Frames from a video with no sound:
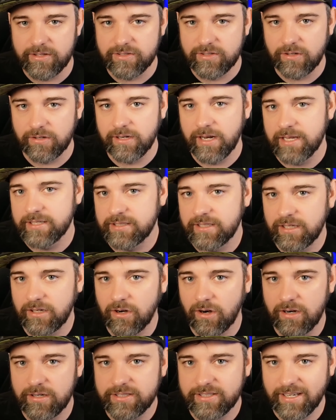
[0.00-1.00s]
certain SD
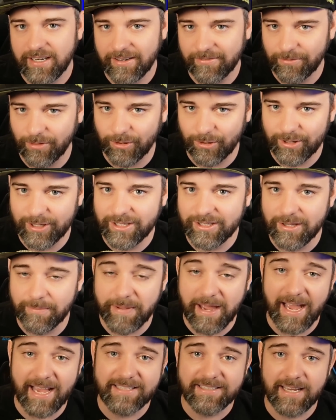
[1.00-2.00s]
cards that I've learned in the
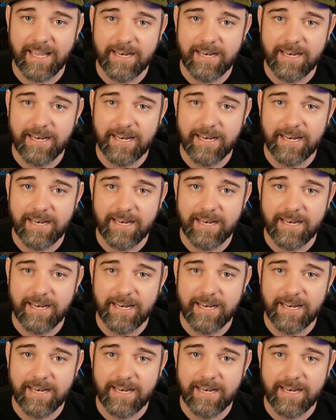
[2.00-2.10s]
past,